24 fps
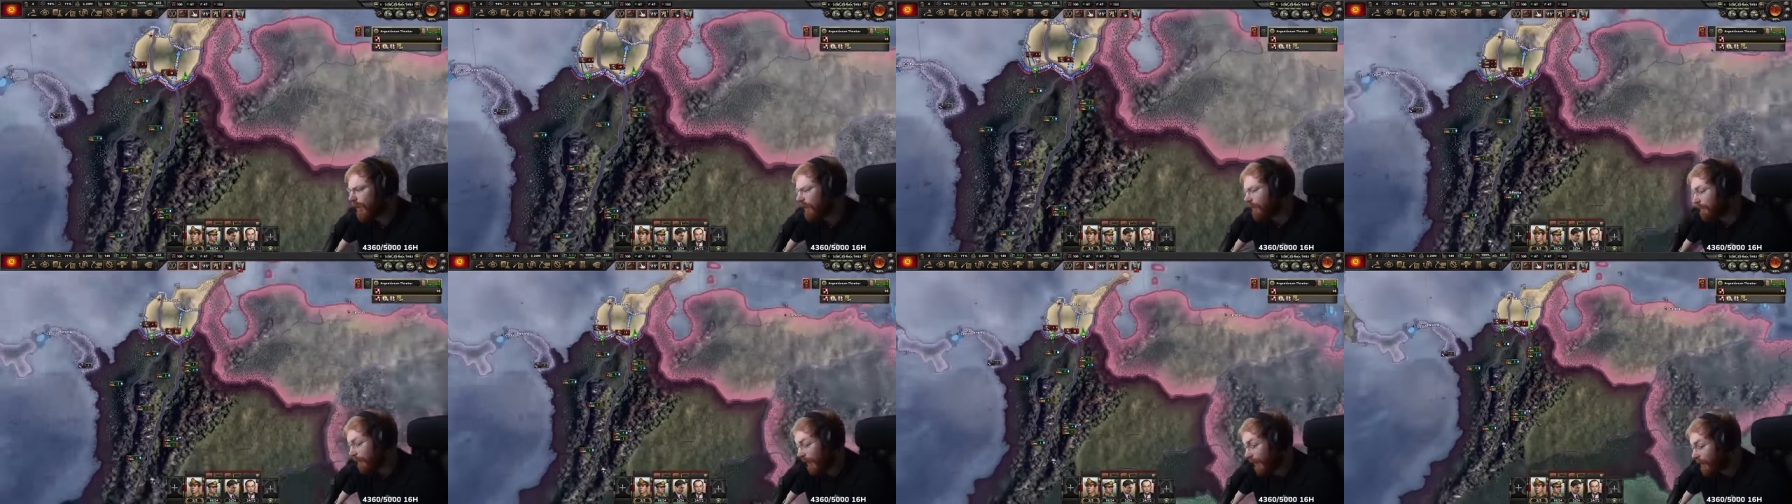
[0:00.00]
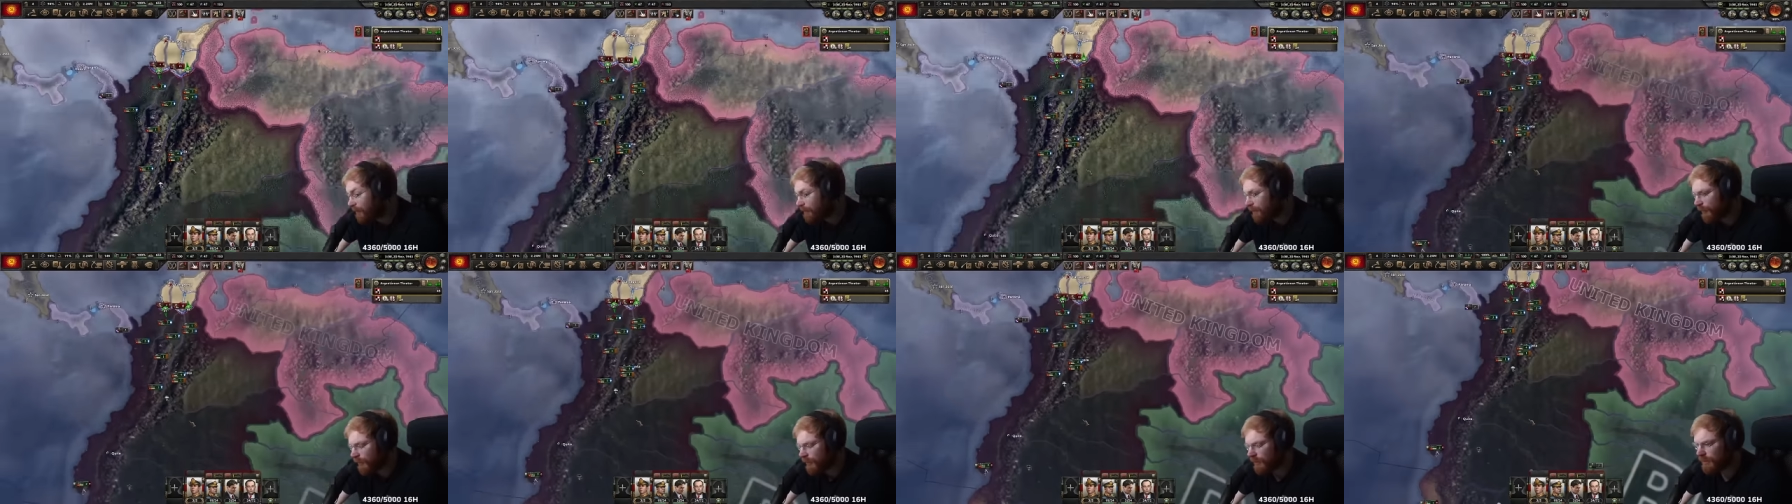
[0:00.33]
in my
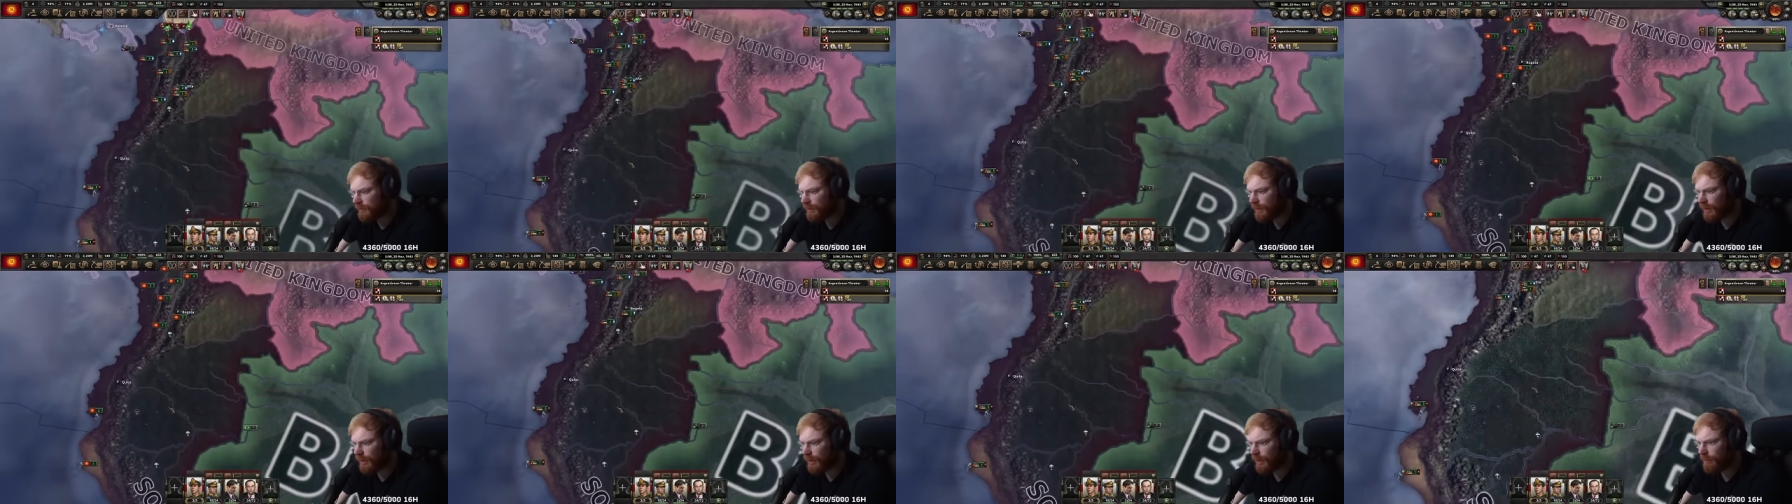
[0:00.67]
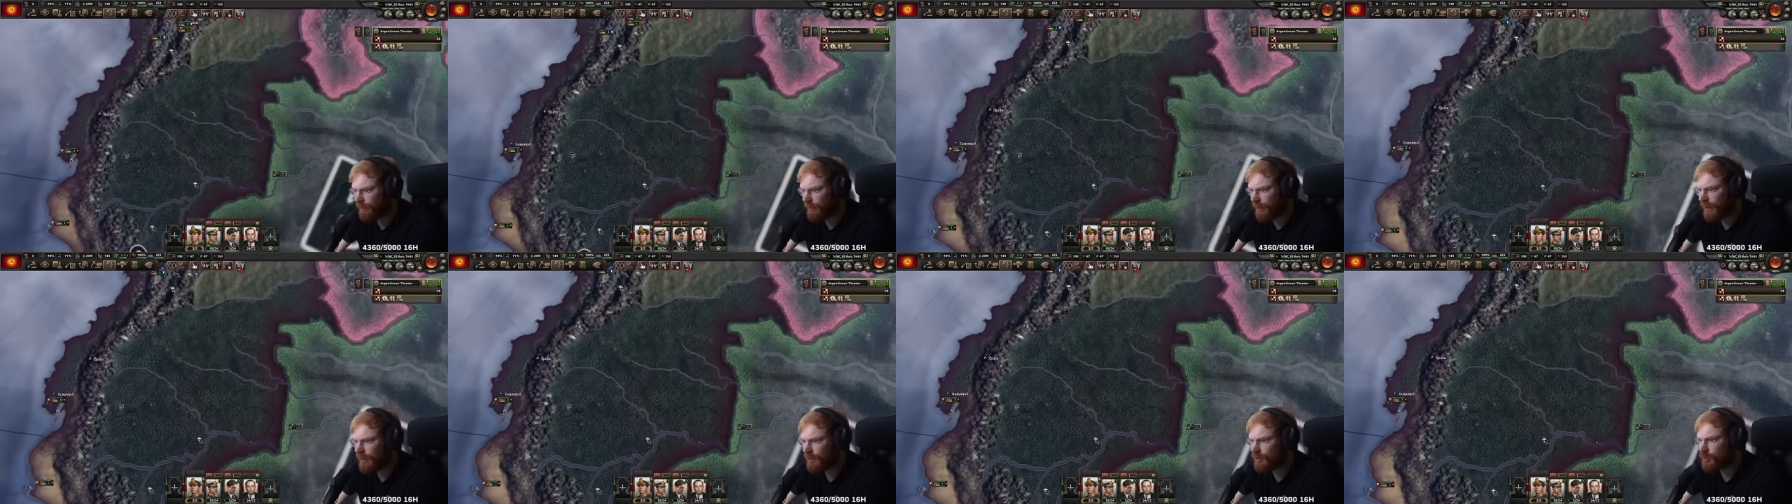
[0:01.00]
opinion,
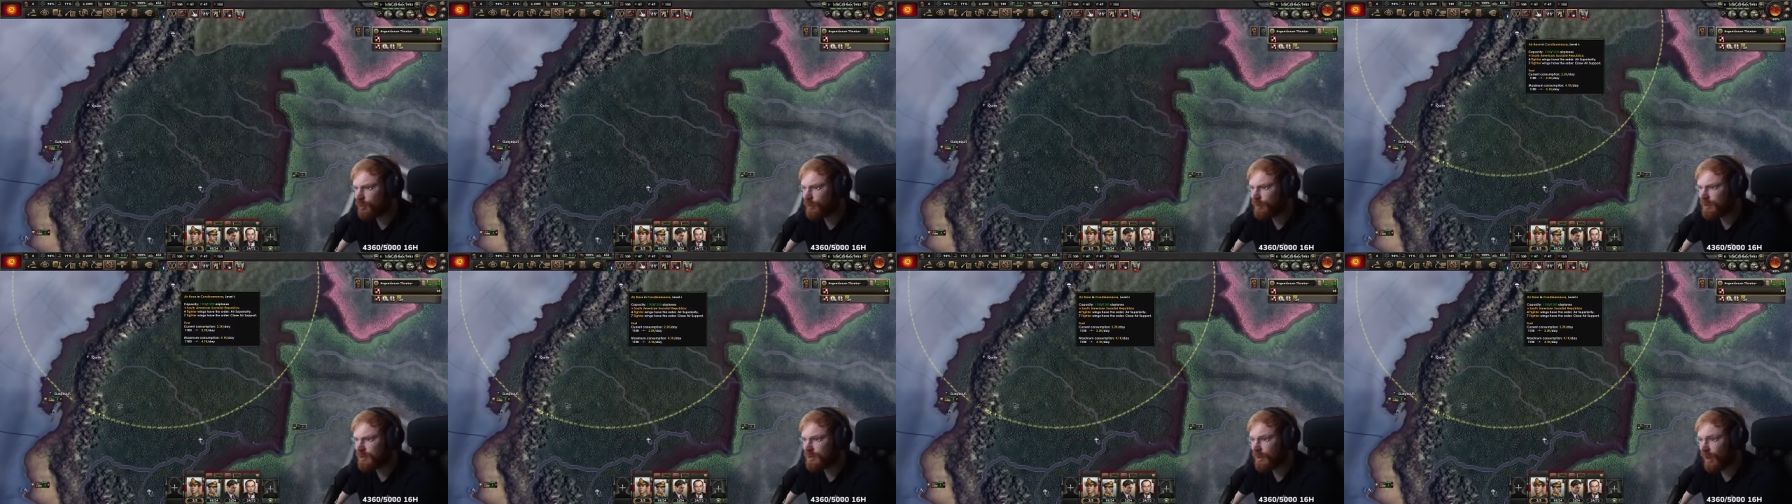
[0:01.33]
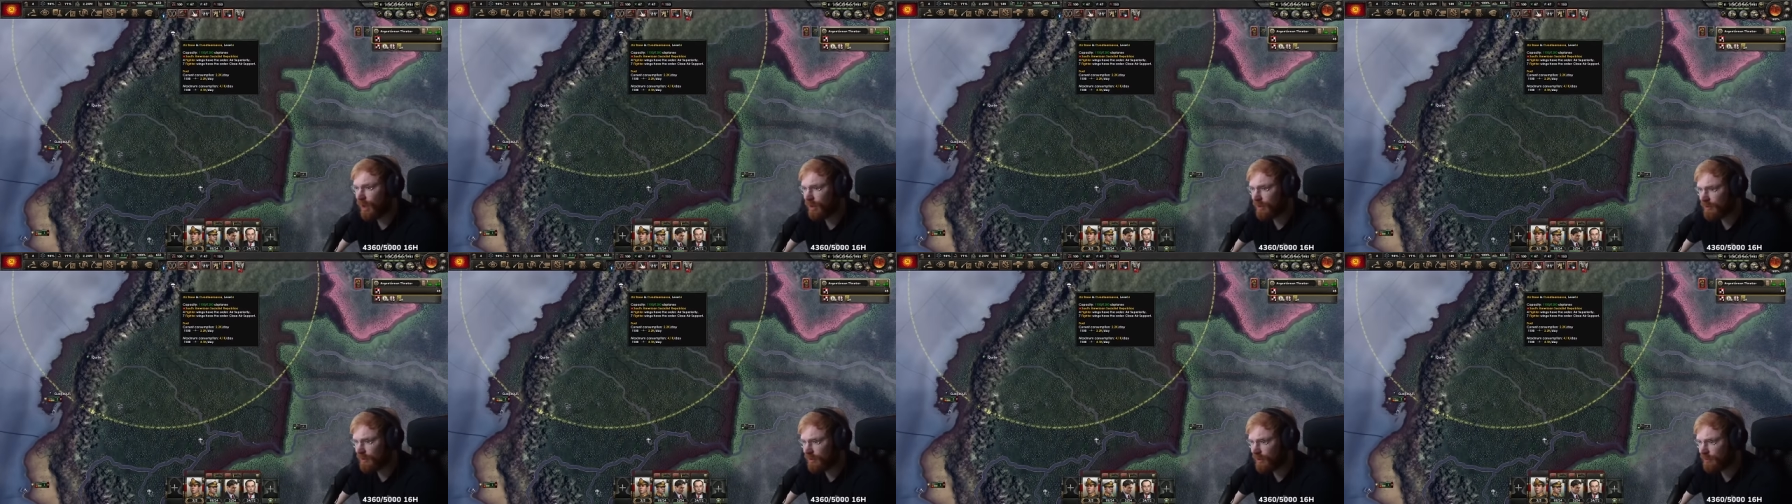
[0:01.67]
paratroopers
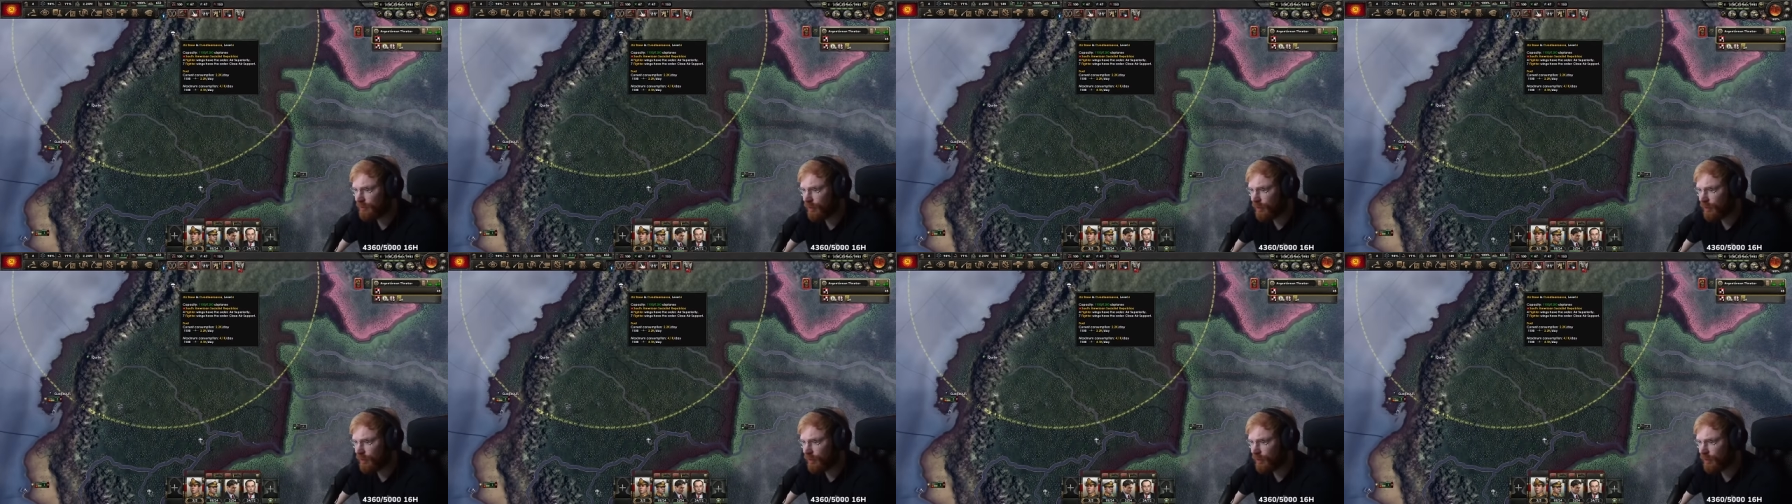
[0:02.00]
are utterly